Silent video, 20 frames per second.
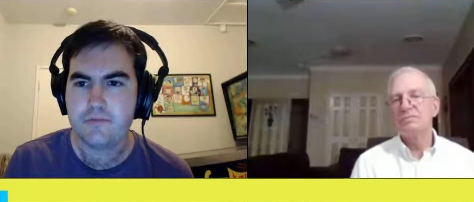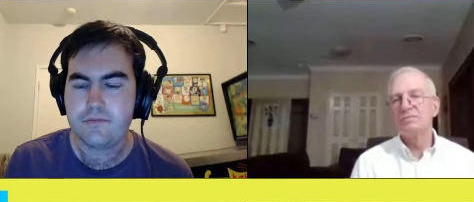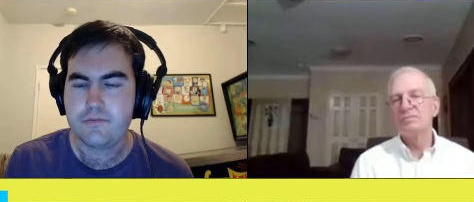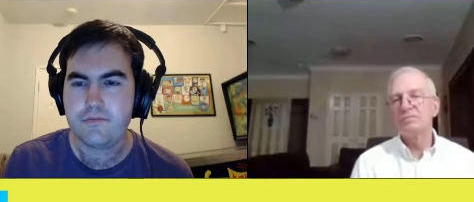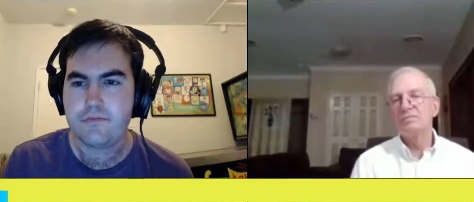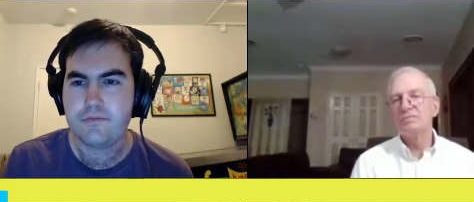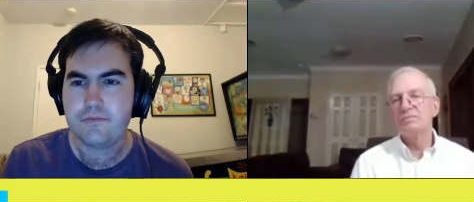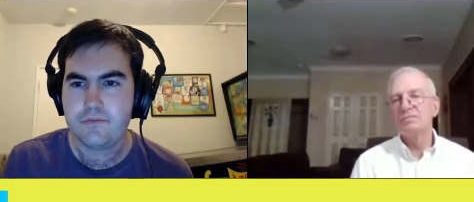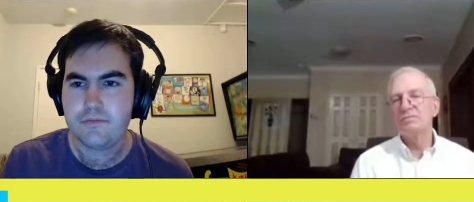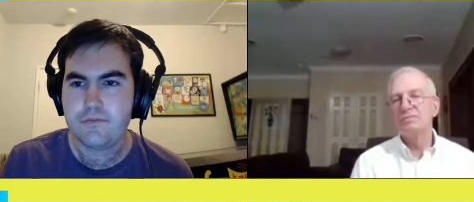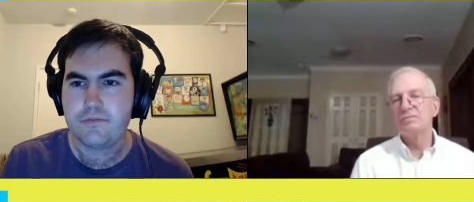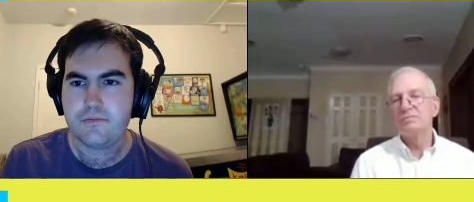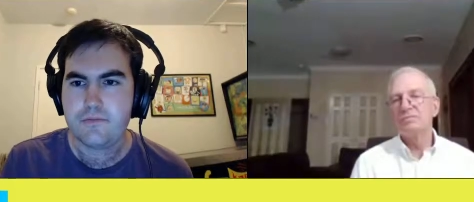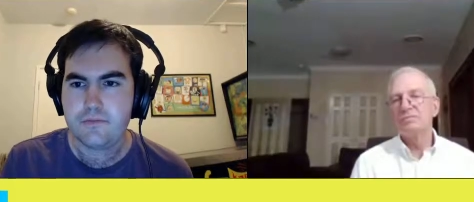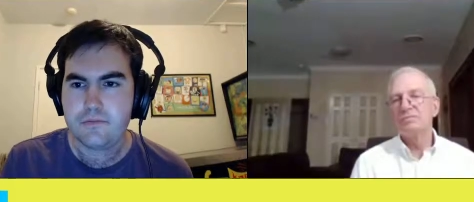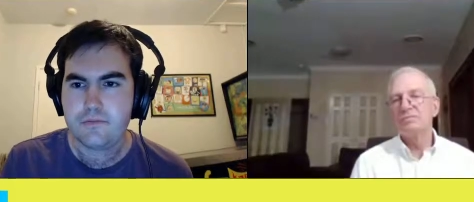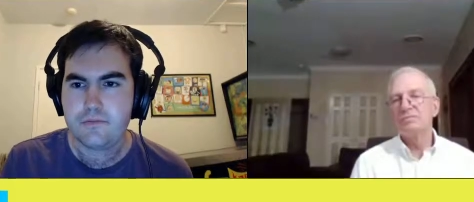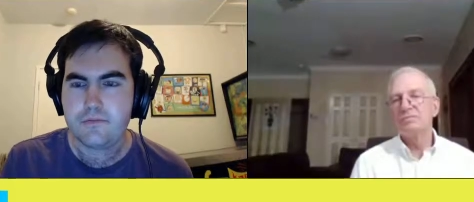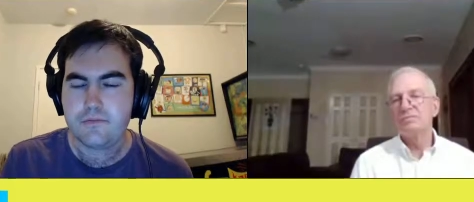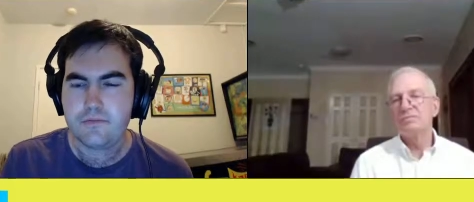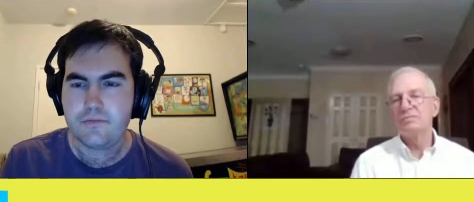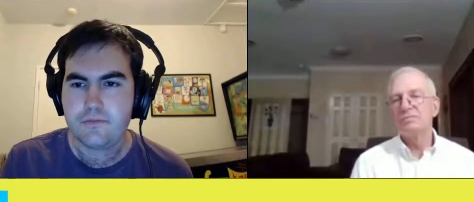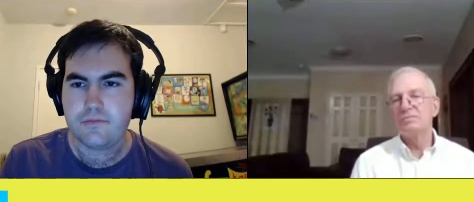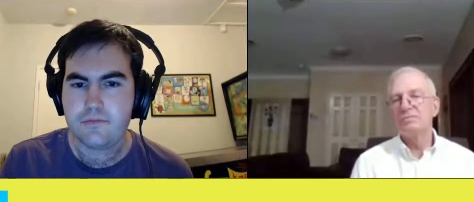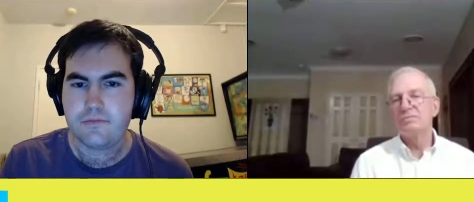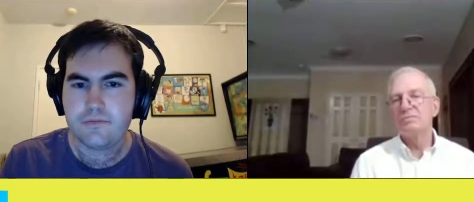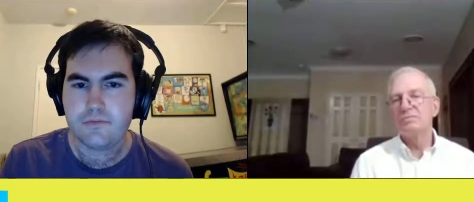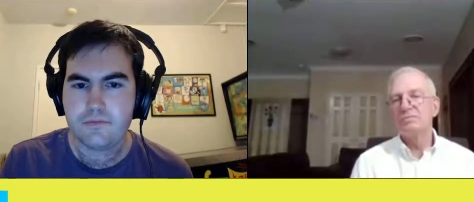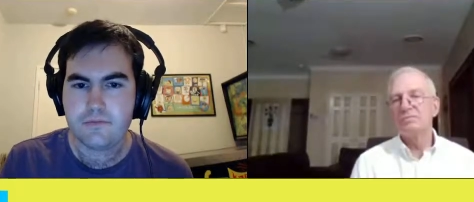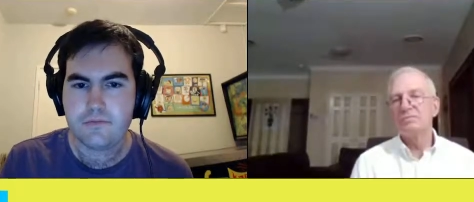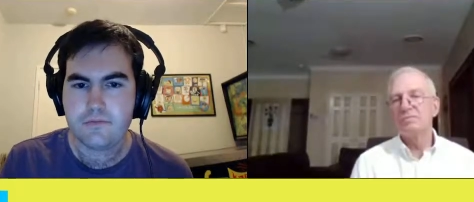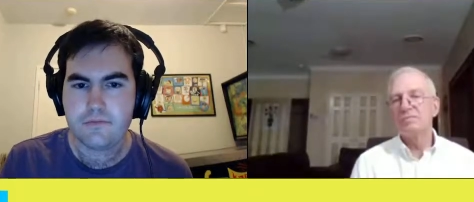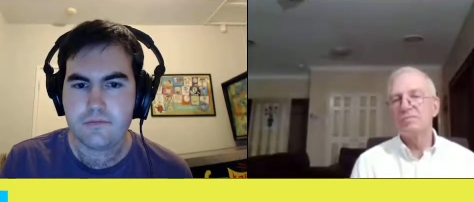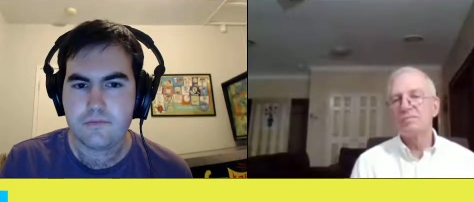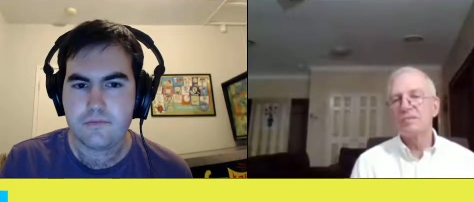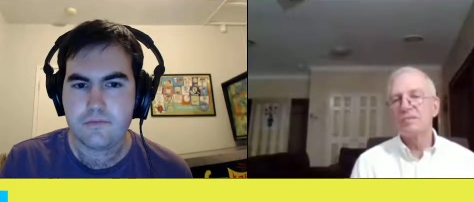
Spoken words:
(silence)